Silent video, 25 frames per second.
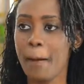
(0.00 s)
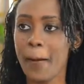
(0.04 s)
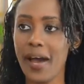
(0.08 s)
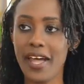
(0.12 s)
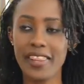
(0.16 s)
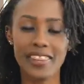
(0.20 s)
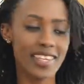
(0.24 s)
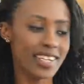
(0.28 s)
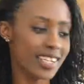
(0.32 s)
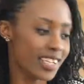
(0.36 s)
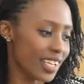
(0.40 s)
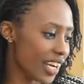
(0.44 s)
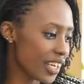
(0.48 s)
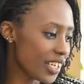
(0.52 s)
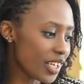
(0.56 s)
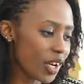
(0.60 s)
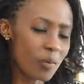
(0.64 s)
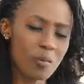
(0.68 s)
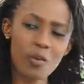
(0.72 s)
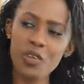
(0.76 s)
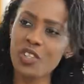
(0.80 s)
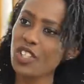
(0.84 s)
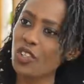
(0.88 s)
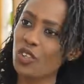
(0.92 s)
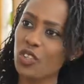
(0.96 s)
And then right now
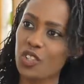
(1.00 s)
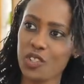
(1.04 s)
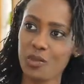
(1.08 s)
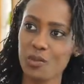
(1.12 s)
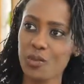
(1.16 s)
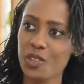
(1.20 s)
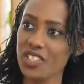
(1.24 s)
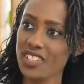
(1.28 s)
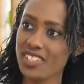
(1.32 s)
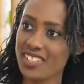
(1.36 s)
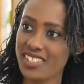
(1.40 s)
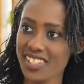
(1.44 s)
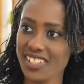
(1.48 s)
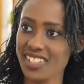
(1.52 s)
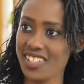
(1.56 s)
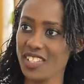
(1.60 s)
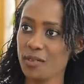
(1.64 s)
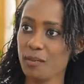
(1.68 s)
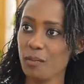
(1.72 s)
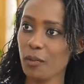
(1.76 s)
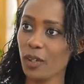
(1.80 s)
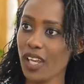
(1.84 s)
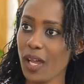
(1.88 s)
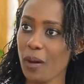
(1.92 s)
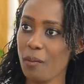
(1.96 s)
I'm only contributing such a
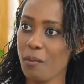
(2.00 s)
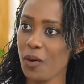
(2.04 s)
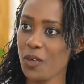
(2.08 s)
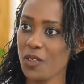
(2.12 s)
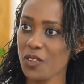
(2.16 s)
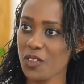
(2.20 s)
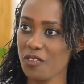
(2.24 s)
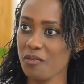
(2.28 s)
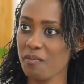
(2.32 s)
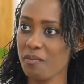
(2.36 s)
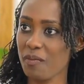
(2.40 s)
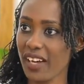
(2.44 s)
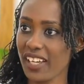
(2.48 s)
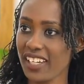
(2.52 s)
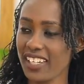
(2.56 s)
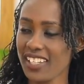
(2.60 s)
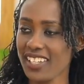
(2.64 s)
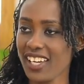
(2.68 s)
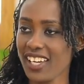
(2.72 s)
small amount of money.